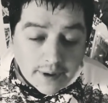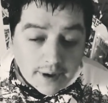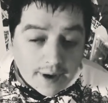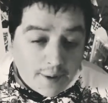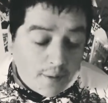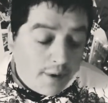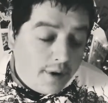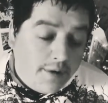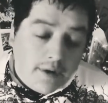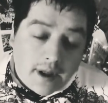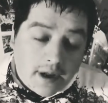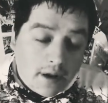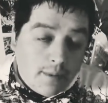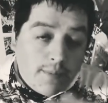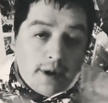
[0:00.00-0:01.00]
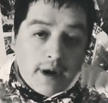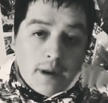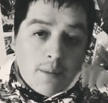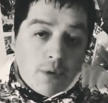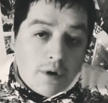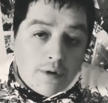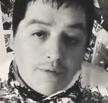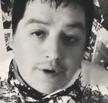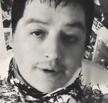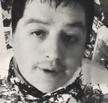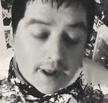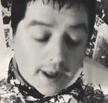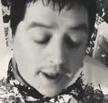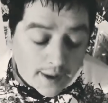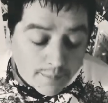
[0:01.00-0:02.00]
I don't want to take up any more of your
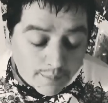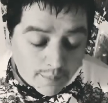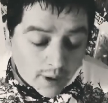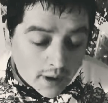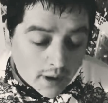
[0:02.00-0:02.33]
time.